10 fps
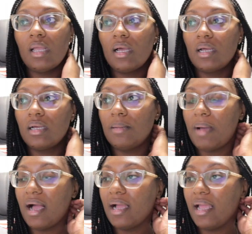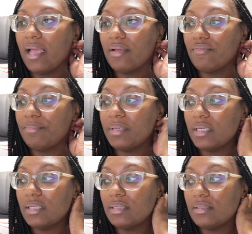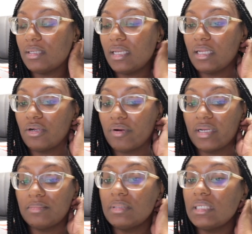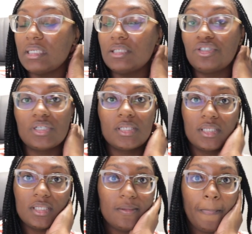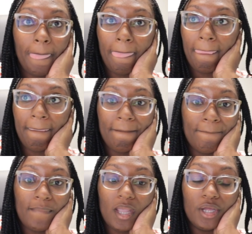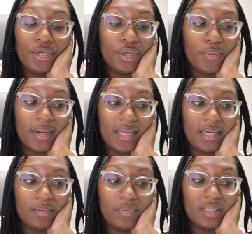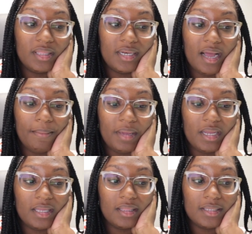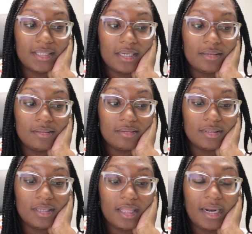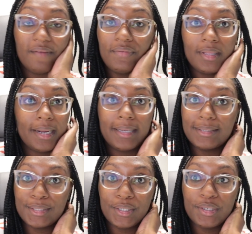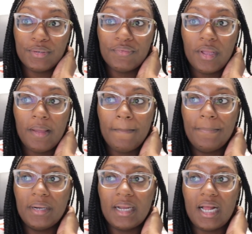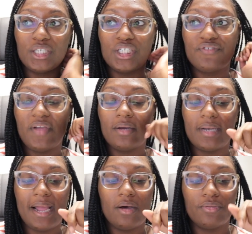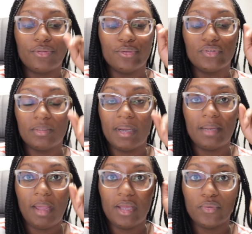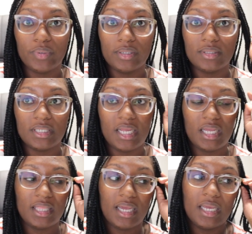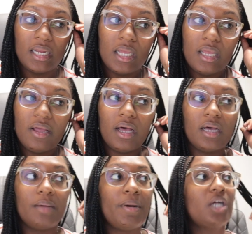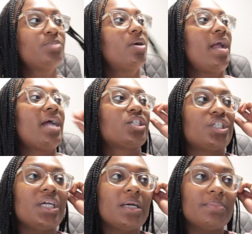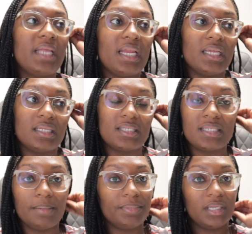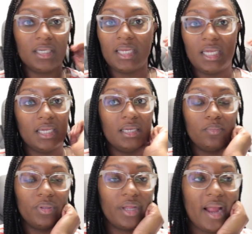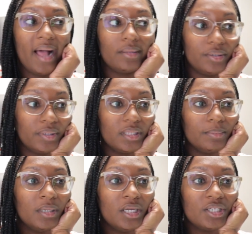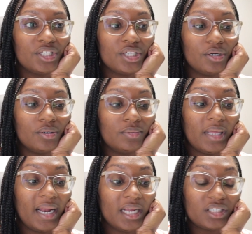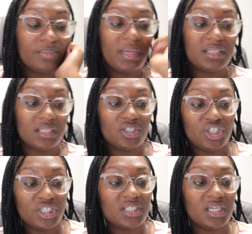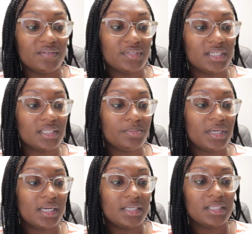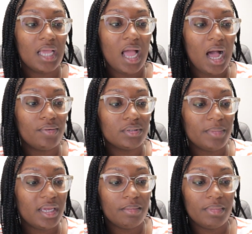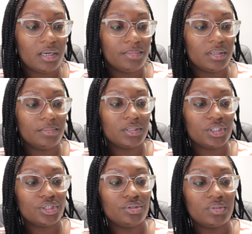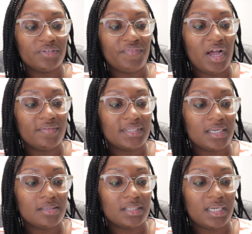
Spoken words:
I have been incredibly just annoyed with not making the sales that I feel like I deserve. But I just found out through somebody making a reel today that Poshmark actually updated something again with their algorithm. So that actually makes a shit ton of sense, because I was making minimum 2 to 5 sales a